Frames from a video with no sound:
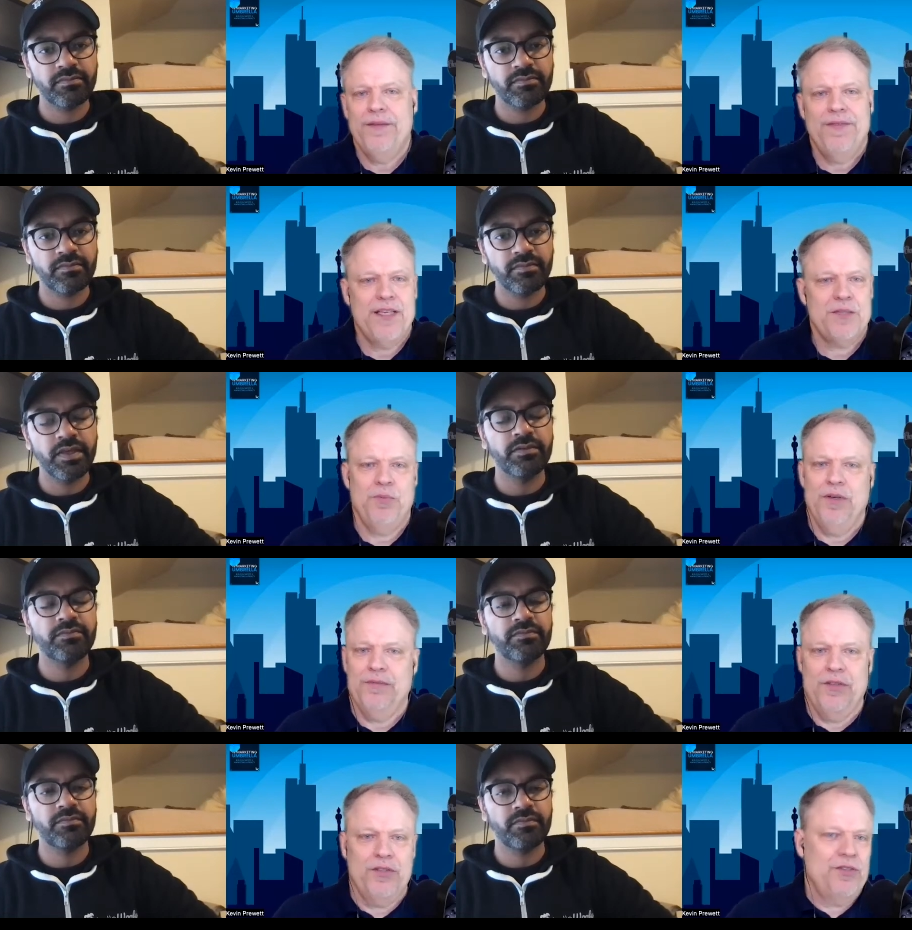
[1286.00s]
Speaker 1: facebook yeah.
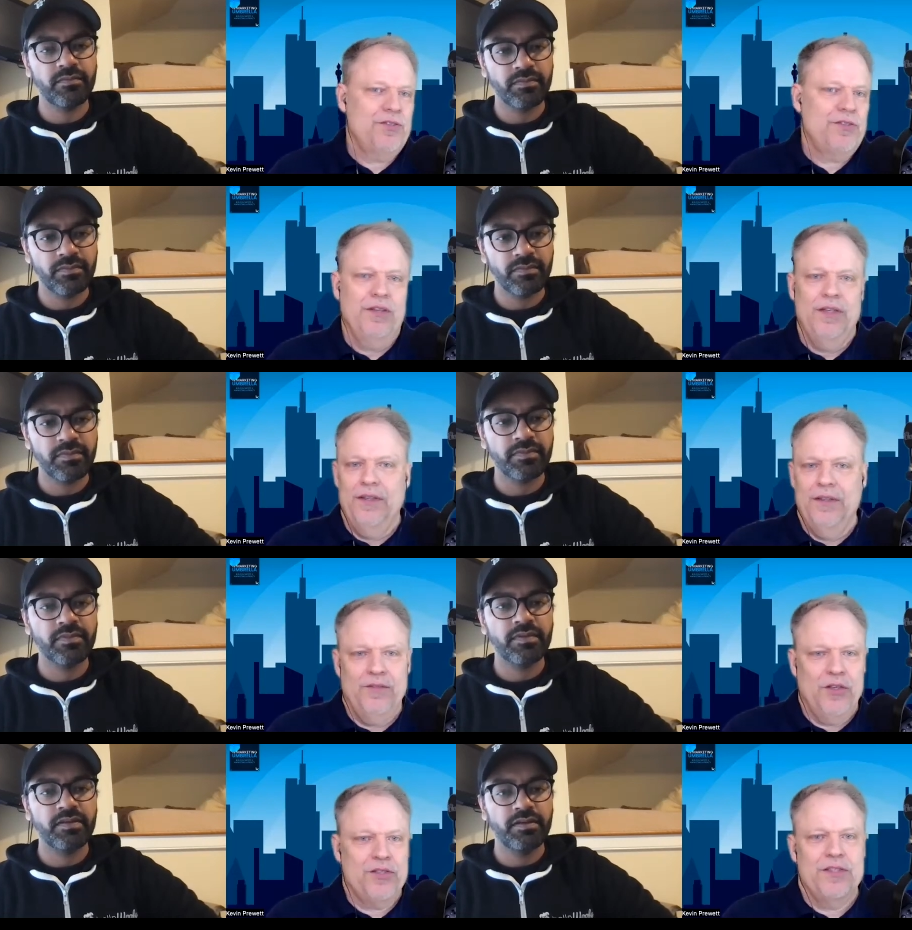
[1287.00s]
versus
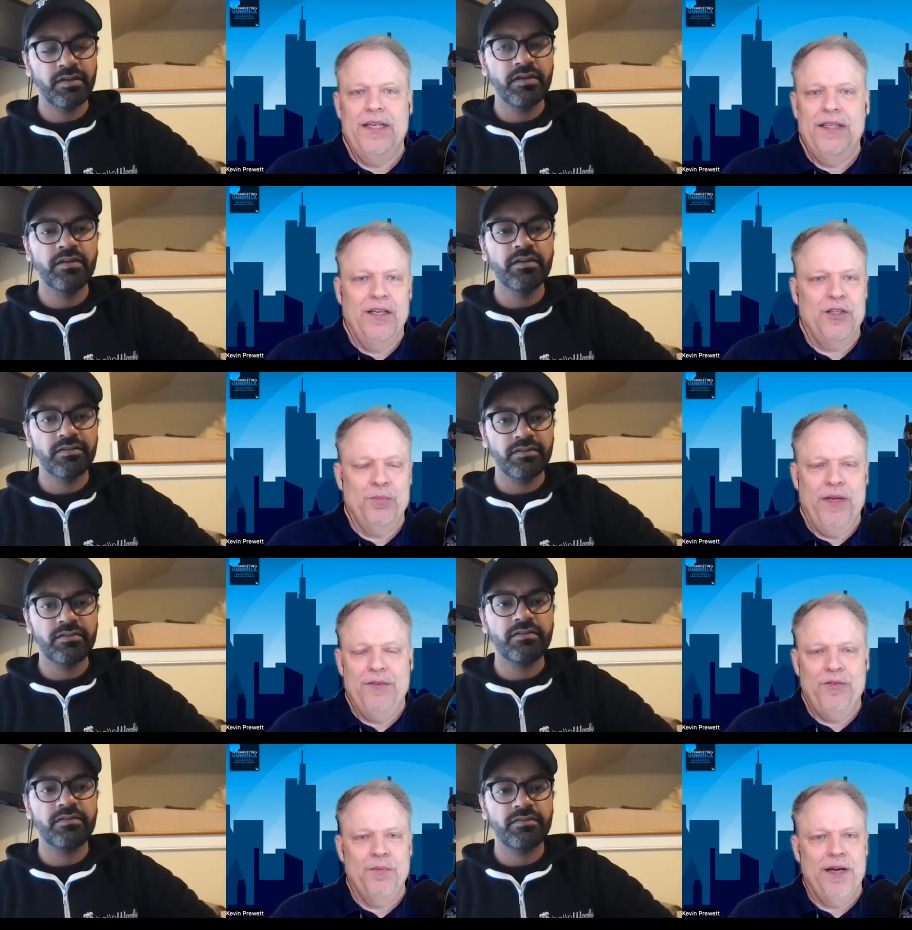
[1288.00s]
versus any other
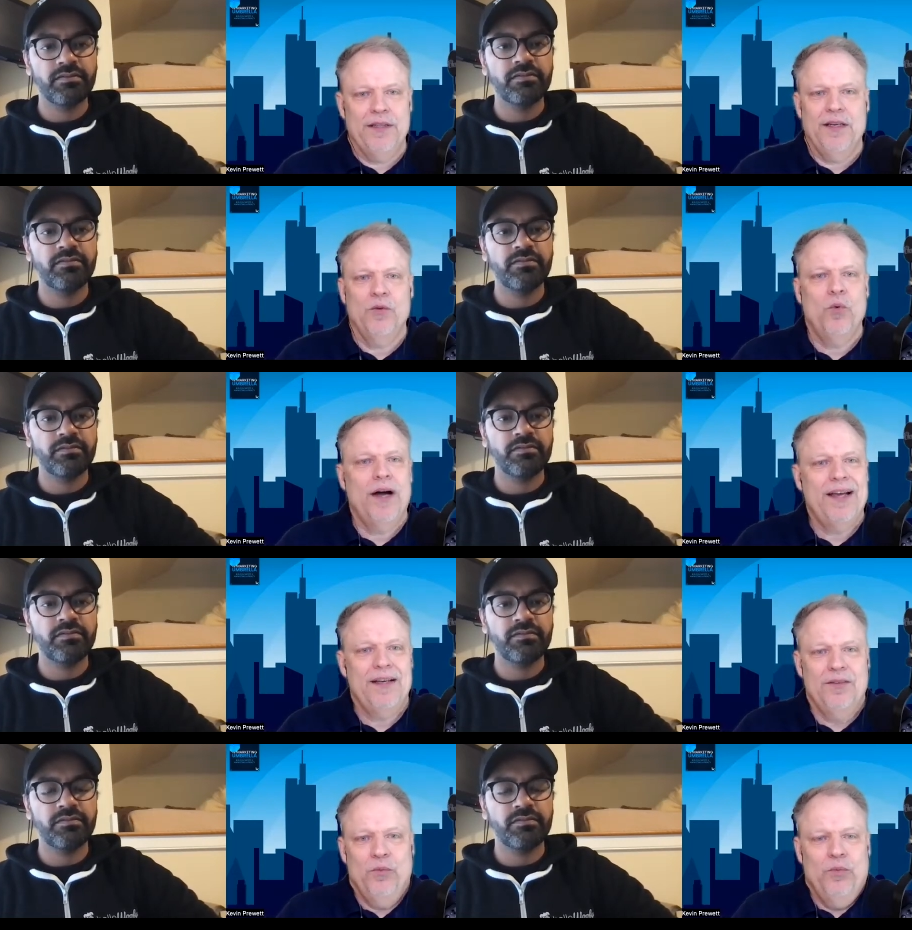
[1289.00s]
platform out there and why
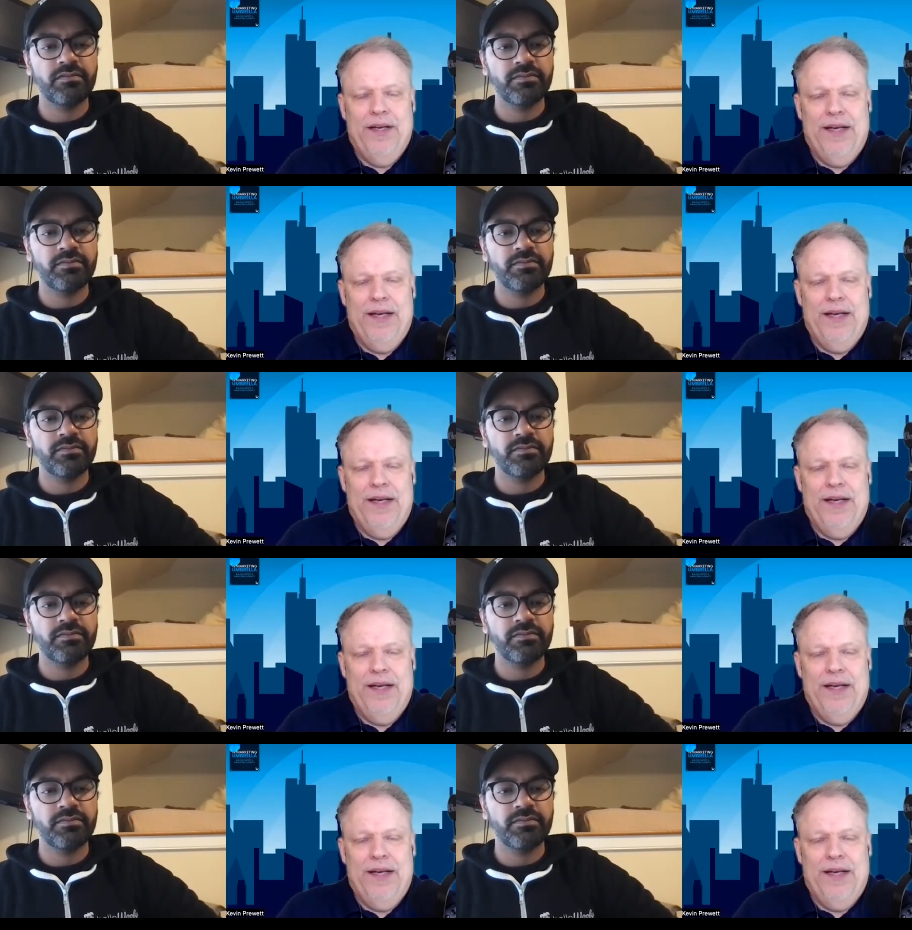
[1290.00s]
and